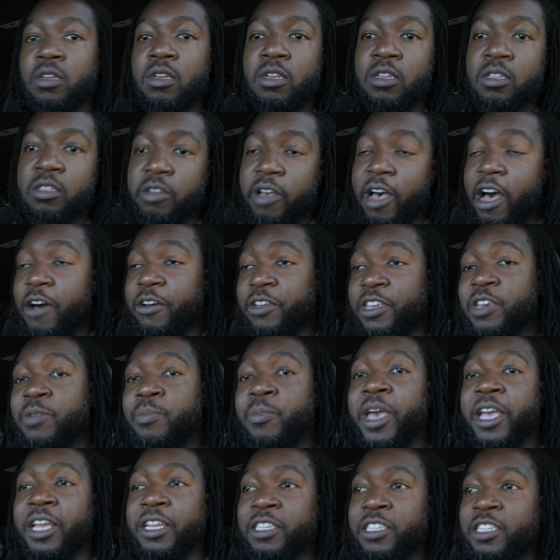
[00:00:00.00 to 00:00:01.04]
So I'll keep
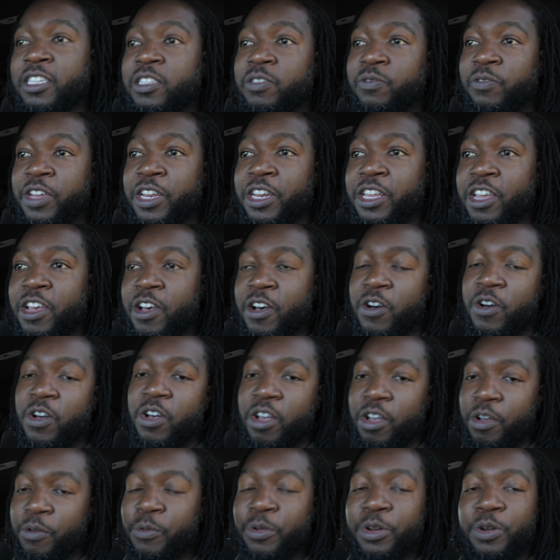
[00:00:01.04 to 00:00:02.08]
making these videos.
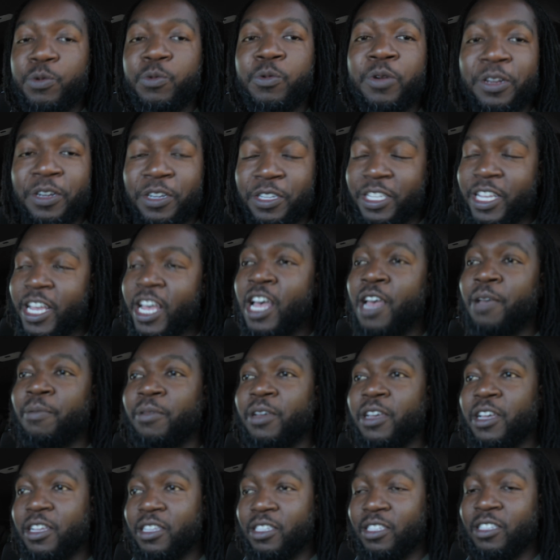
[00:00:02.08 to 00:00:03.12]
When the winter time
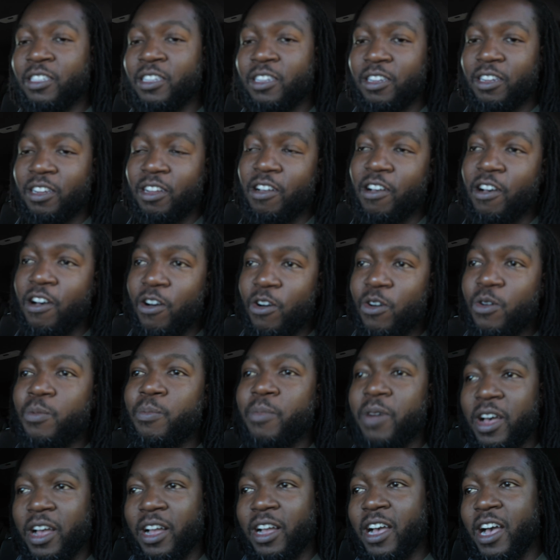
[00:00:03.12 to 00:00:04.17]
gets here, oh
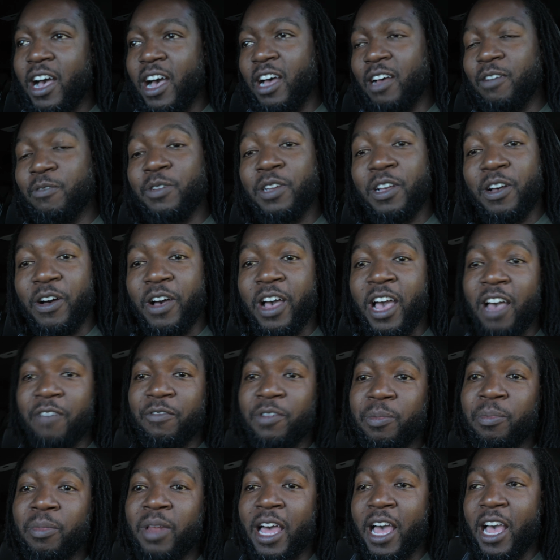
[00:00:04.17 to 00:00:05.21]
my God, we're gonna have a
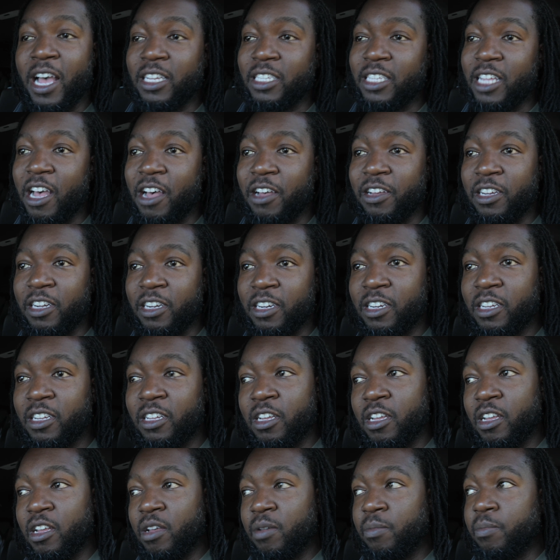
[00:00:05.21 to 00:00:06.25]
blast out here.
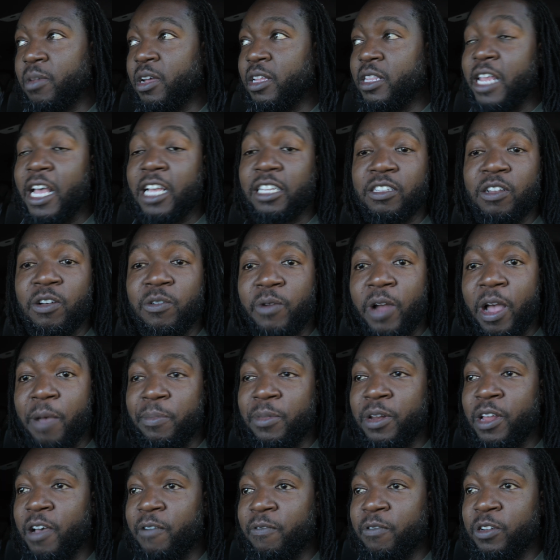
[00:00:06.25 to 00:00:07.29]
But that's gonna wrap
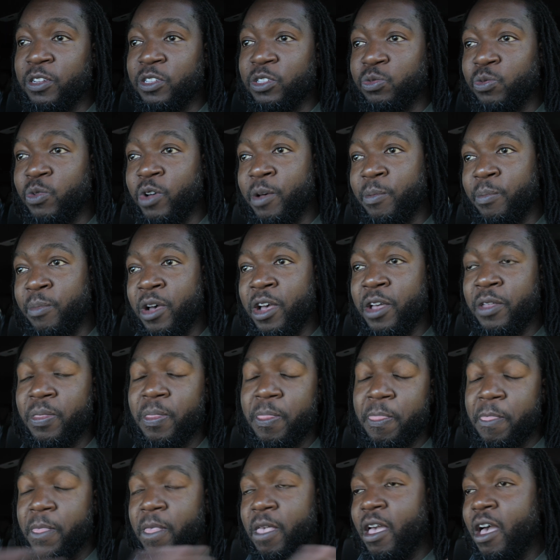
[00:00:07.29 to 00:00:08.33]
it up for this 1 month.
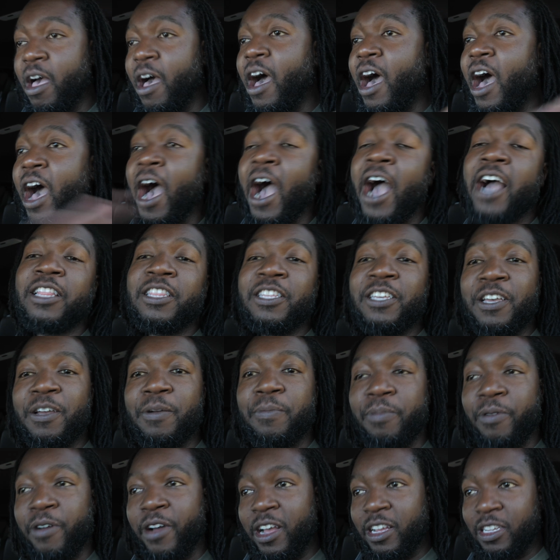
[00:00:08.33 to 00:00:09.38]
Highly
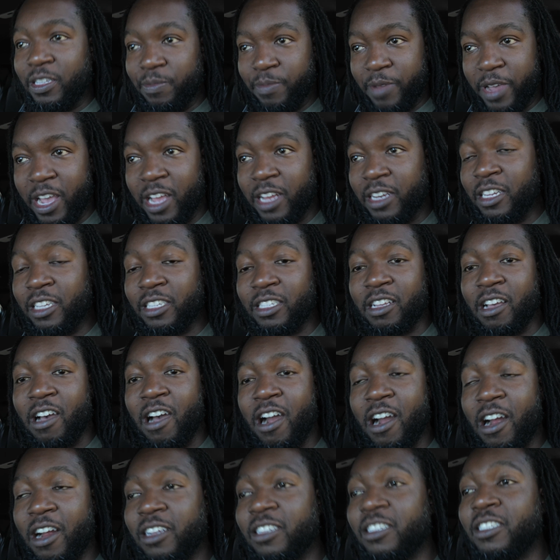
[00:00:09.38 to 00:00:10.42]
impressed, man. This
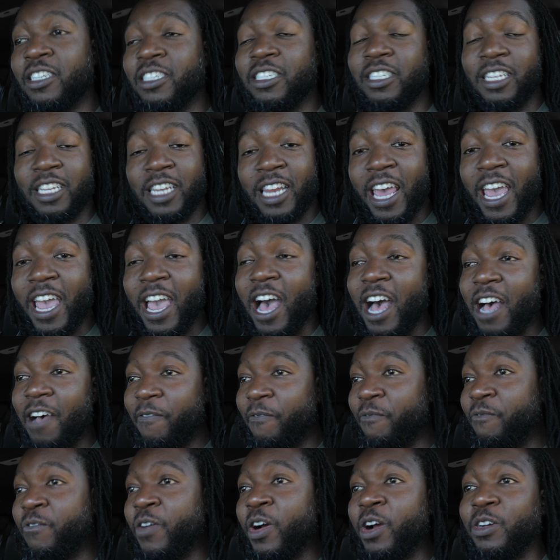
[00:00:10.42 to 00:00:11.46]
car, since the day I
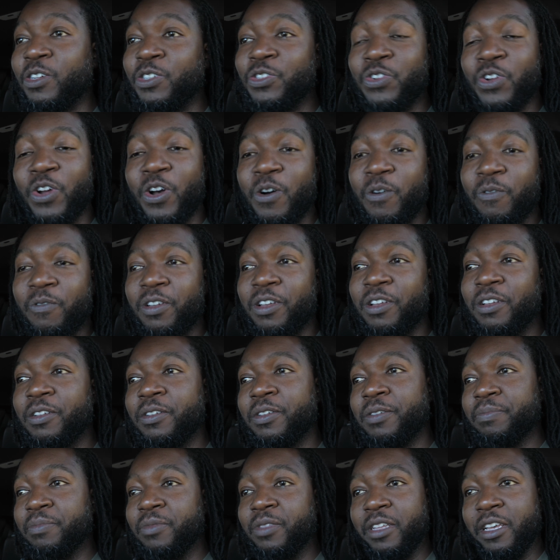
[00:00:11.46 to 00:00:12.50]
first drove it,
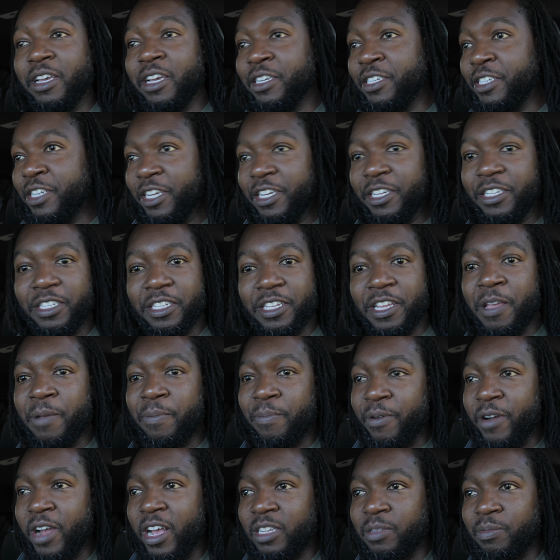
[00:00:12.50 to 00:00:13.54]
it just
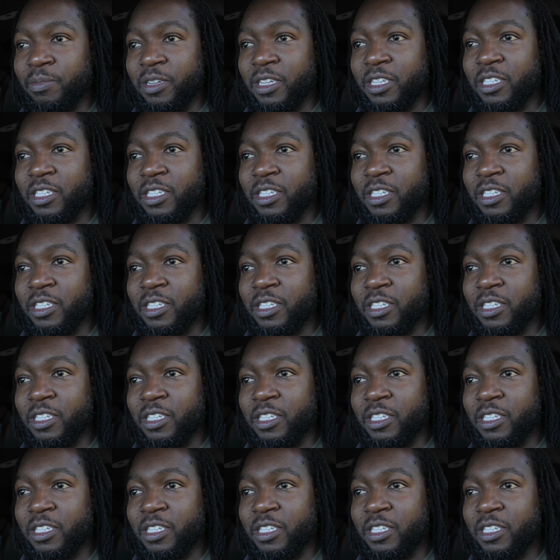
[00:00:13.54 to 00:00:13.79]
impressed me.